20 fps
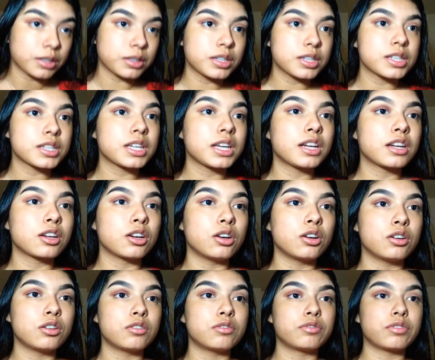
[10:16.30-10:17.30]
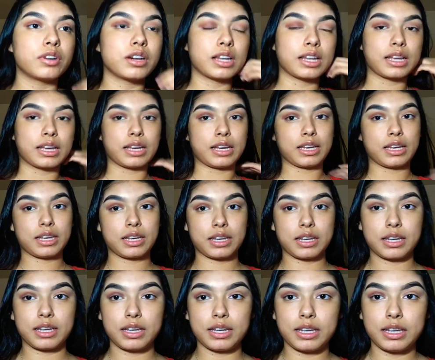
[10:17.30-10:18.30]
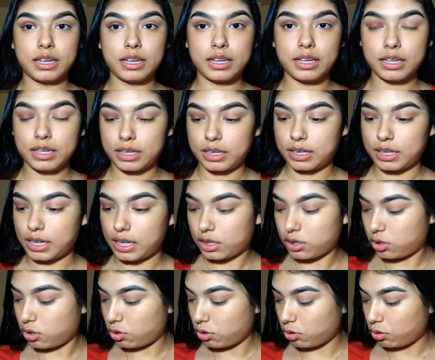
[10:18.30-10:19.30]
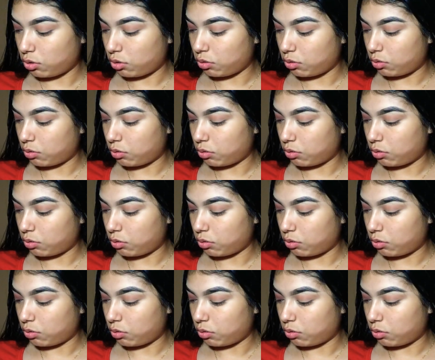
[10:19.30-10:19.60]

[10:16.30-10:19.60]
I'm just gonna go for like not too